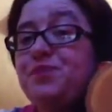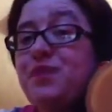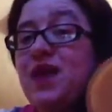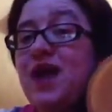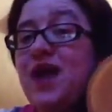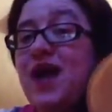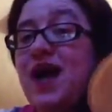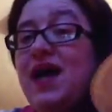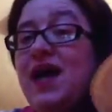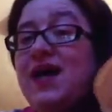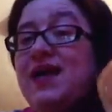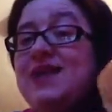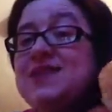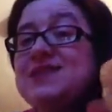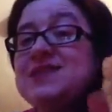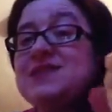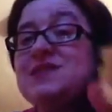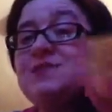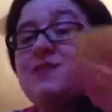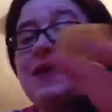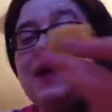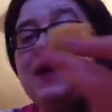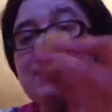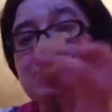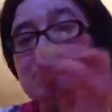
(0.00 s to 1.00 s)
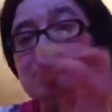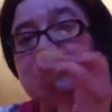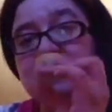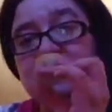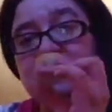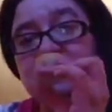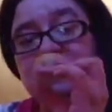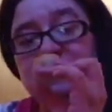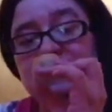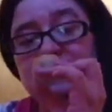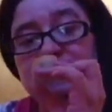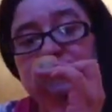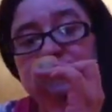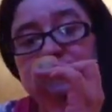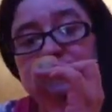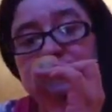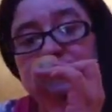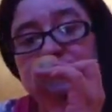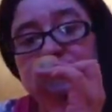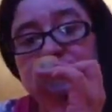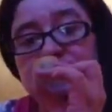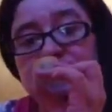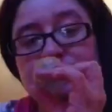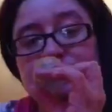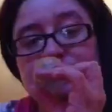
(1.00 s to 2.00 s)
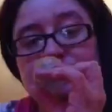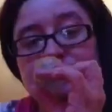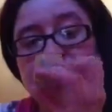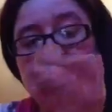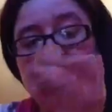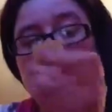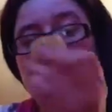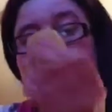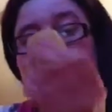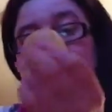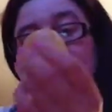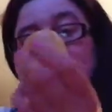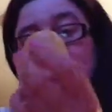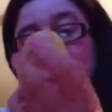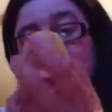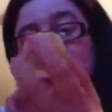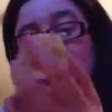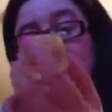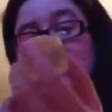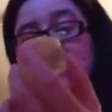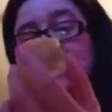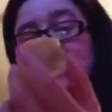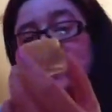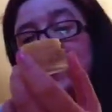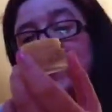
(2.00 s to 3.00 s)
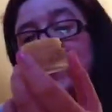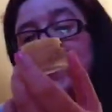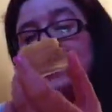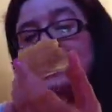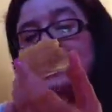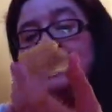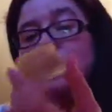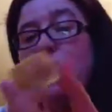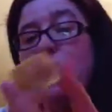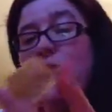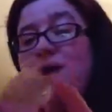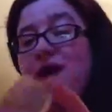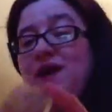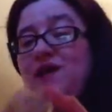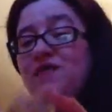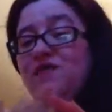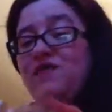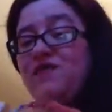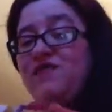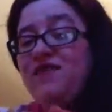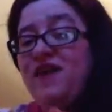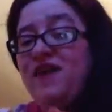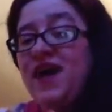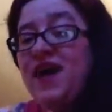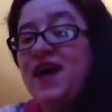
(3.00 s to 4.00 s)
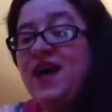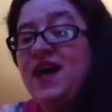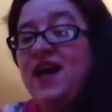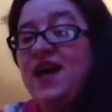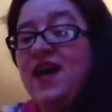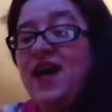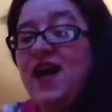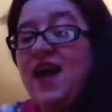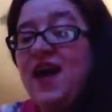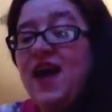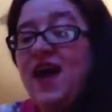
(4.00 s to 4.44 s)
it smells of oranges. It's quite thick.